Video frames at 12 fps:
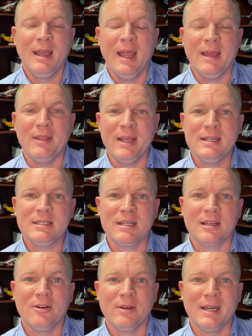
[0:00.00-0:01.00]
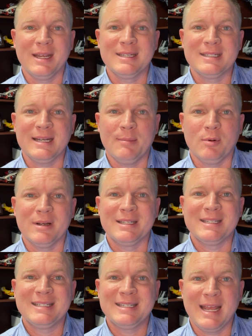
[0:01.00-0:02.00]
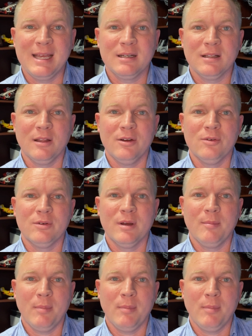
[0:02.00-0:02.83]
And that is to go get a separate standalone